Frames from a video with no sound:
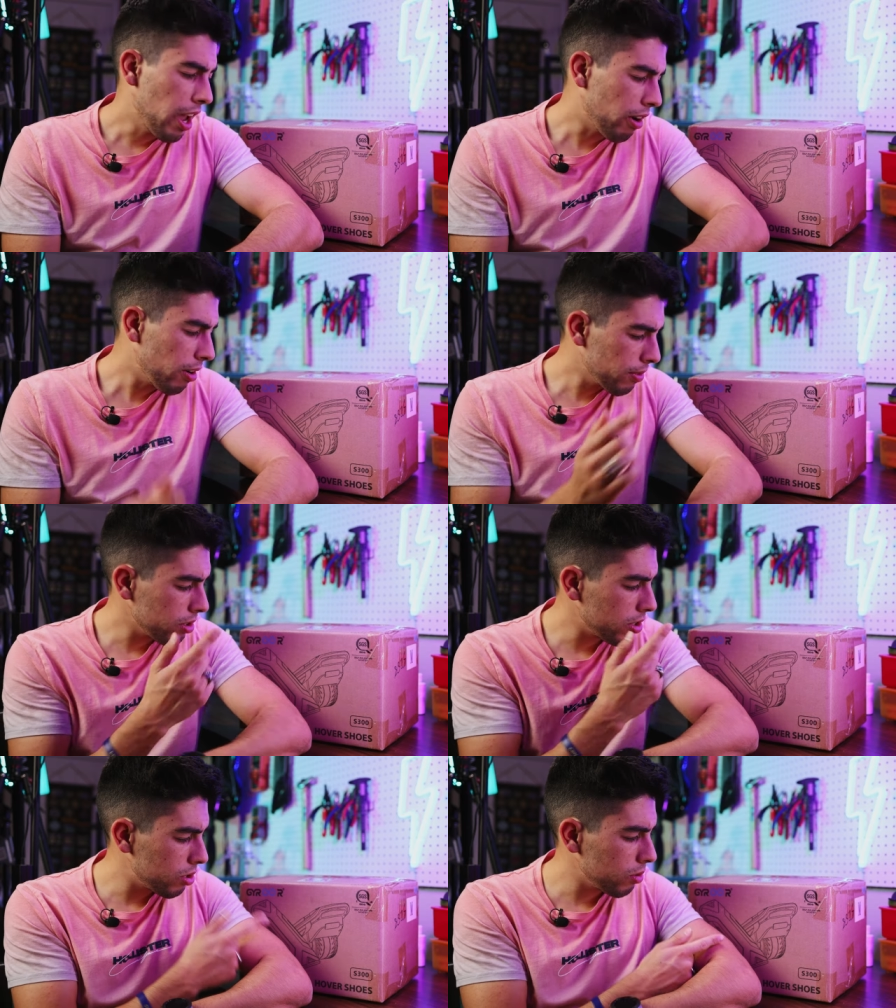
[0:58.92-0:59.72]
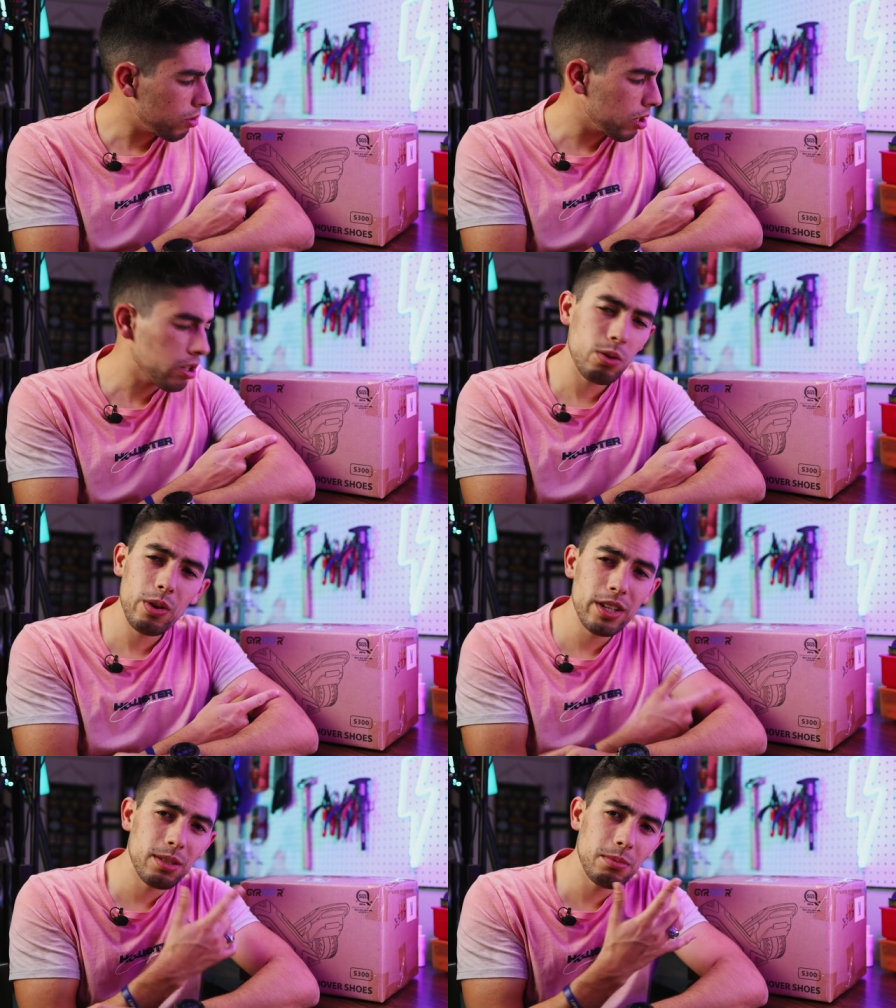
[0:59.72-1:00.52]
However, these do look
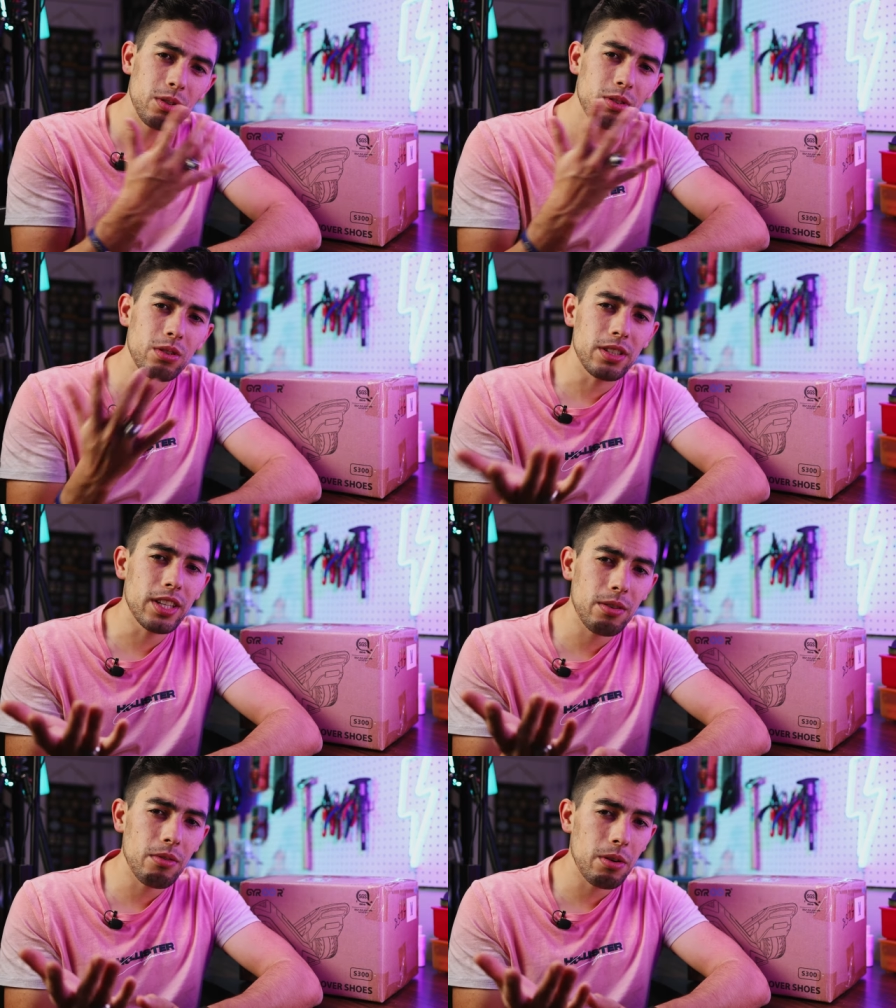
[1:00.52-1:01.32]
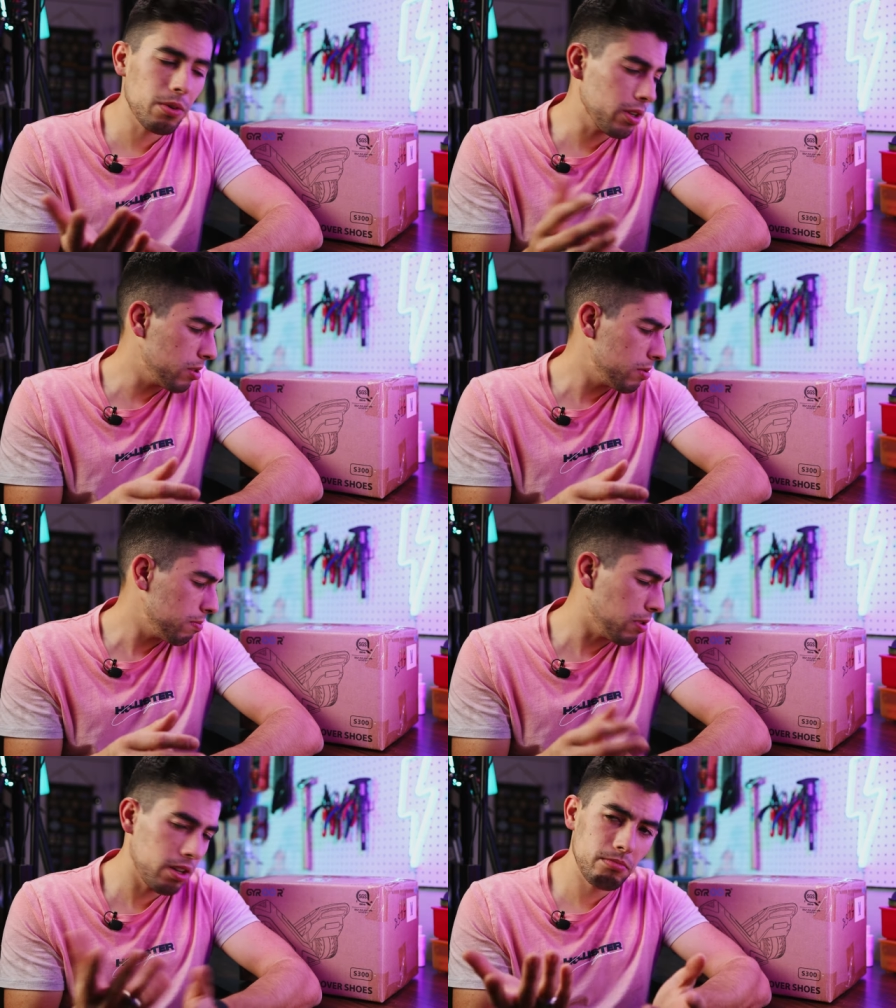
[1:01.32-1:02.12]
quite similar to the Segway ones,
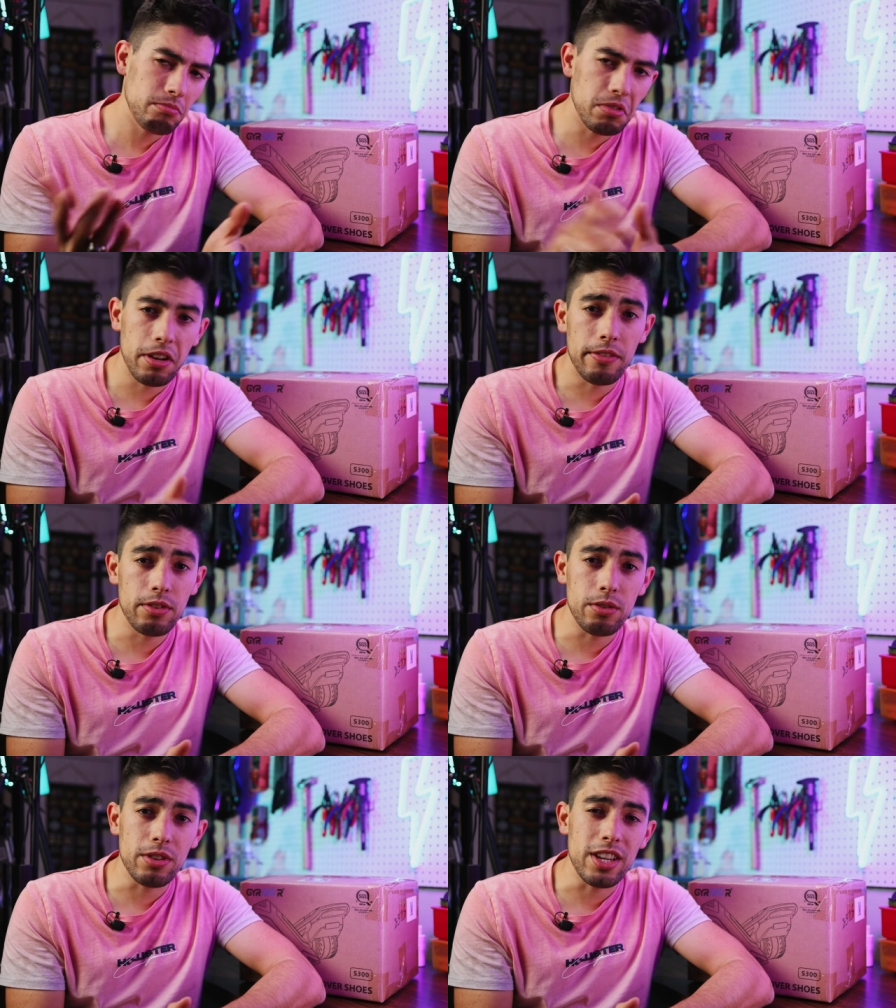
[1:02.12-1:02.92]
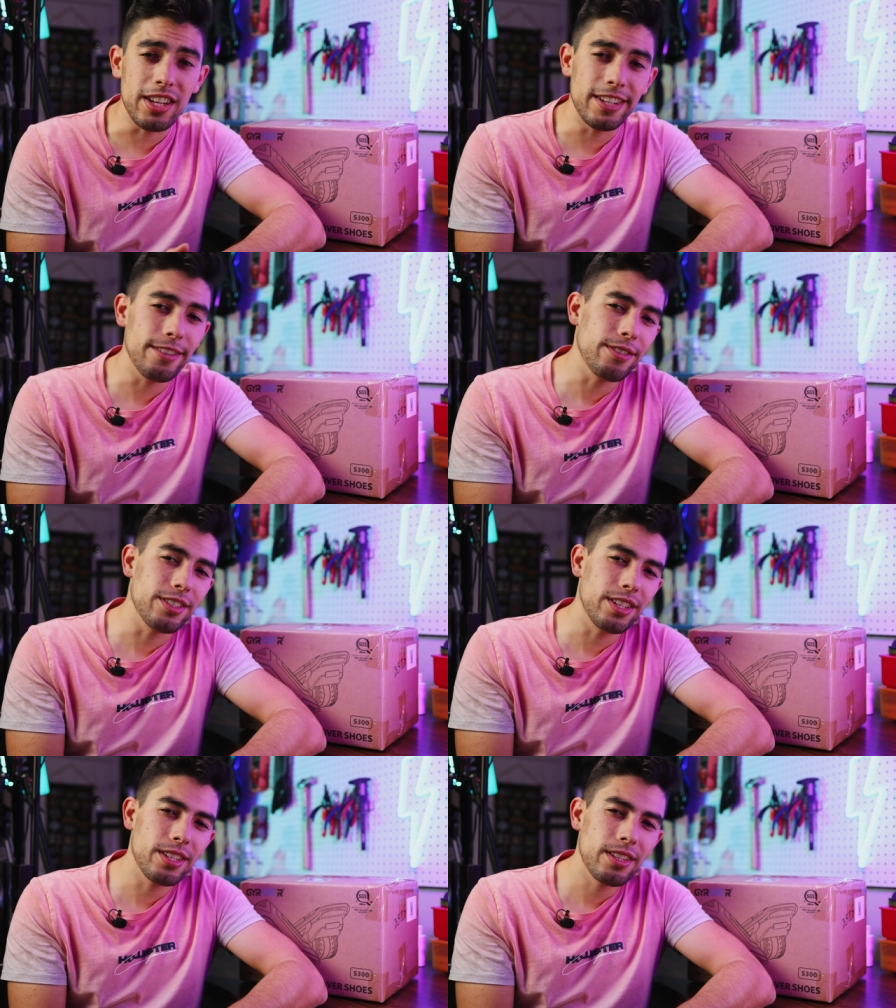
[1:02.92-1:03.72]
but a few key
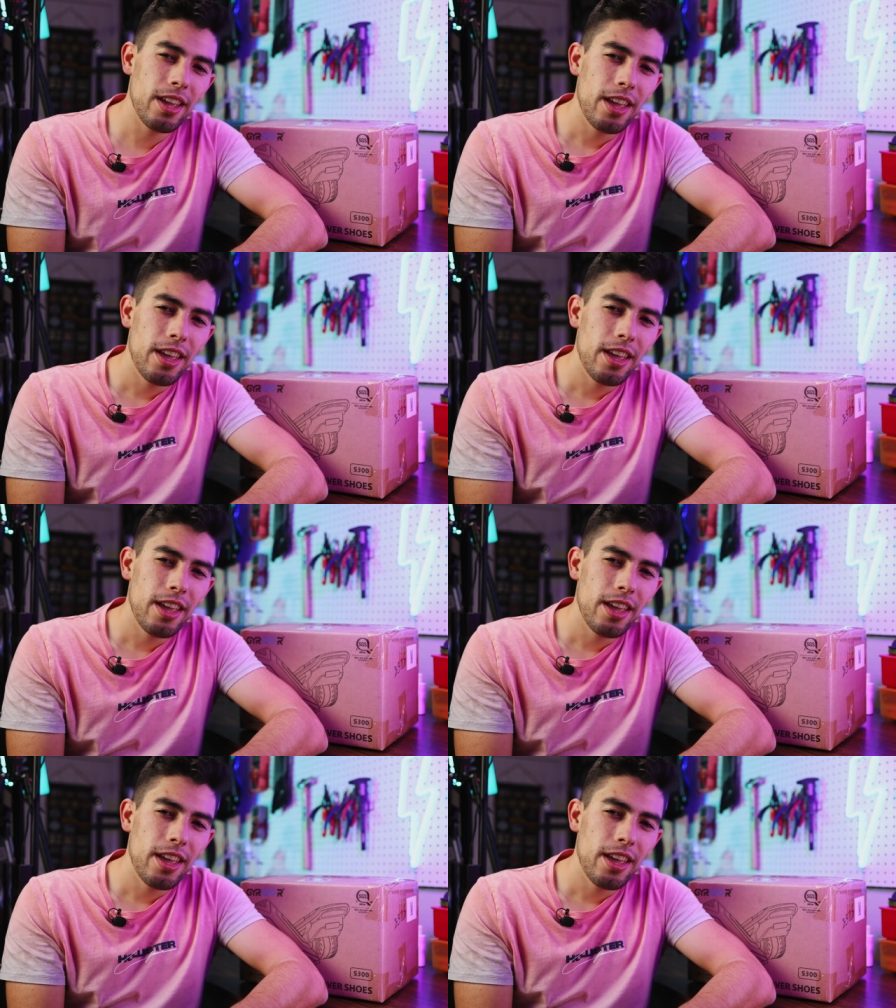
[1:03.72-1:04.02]
differences.